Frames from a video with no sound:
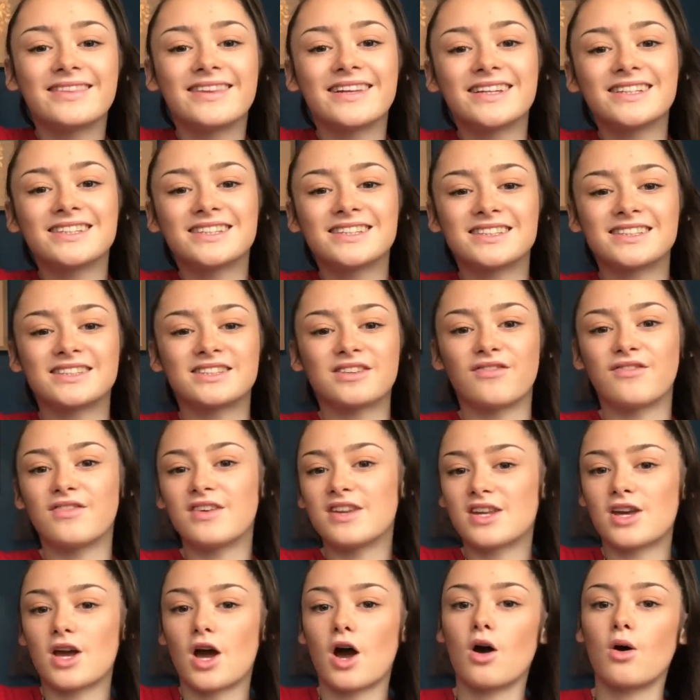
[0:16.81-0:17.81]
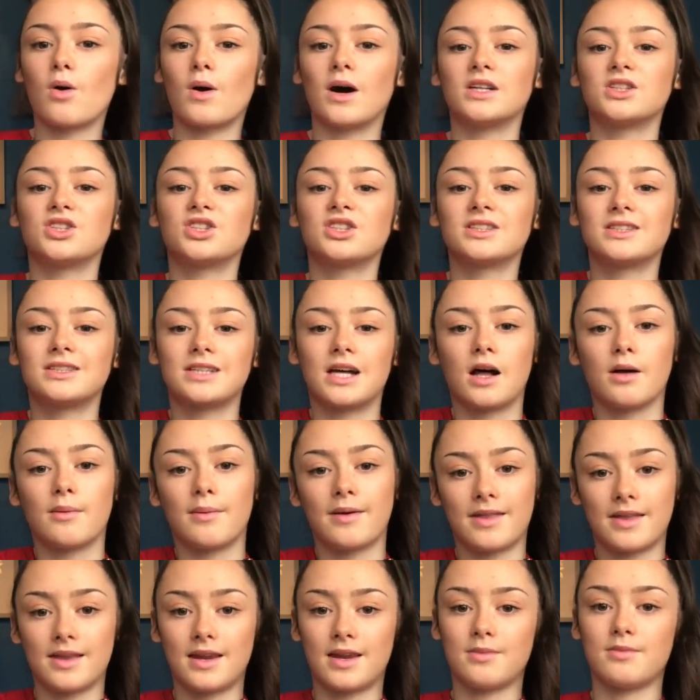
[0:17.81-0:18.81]
This video, as you can tell
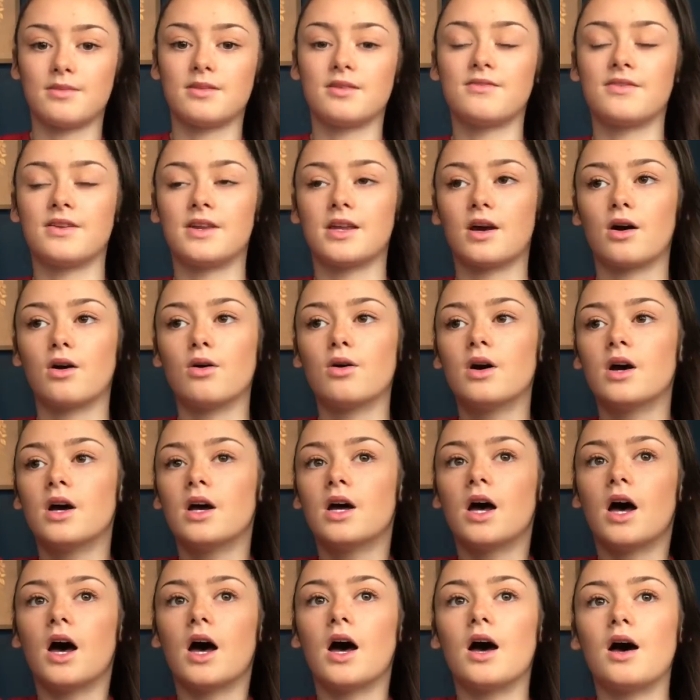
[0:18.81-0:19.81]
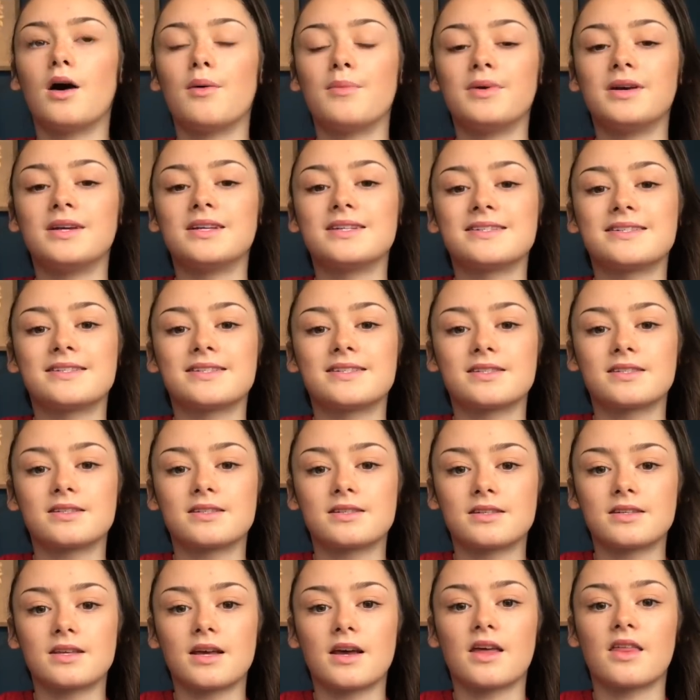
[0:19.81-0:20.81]
by the name of the video,
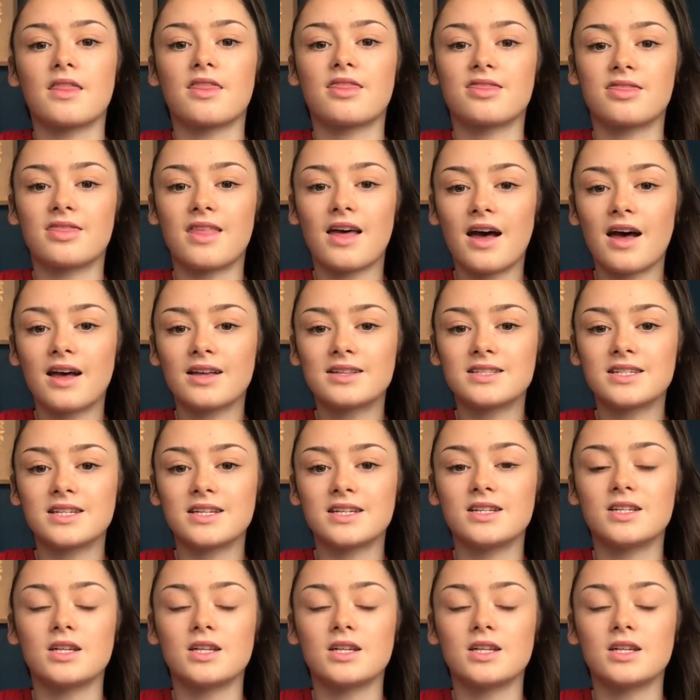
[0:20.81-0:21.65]
is 12,